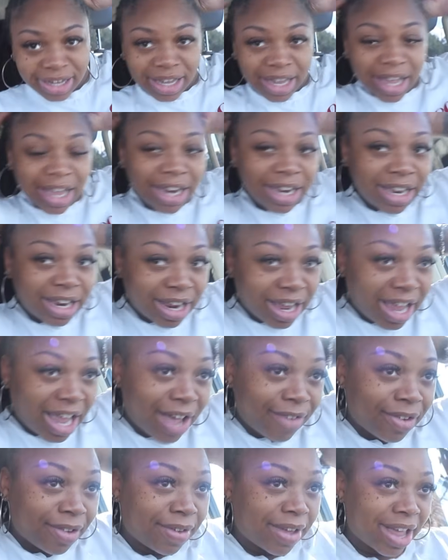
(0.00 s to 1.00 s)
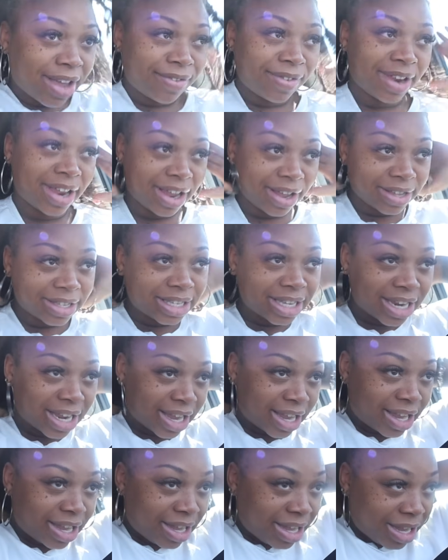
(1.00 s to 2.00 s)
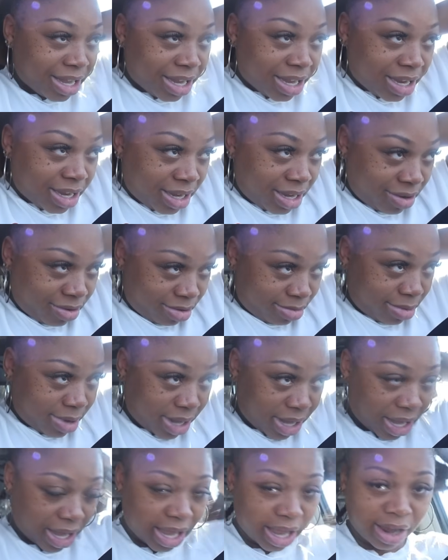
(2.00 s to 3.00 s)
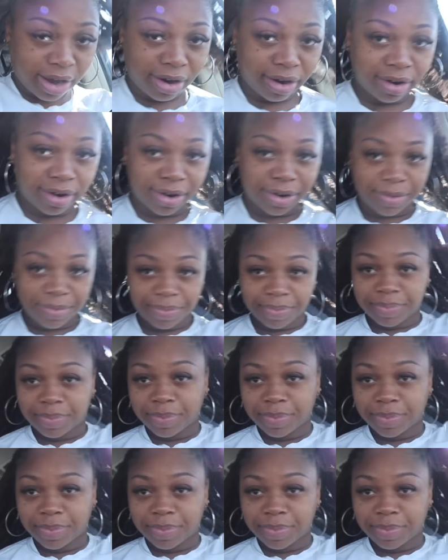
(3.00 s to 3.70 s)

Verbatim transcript: I did a half up, half down today. Over here.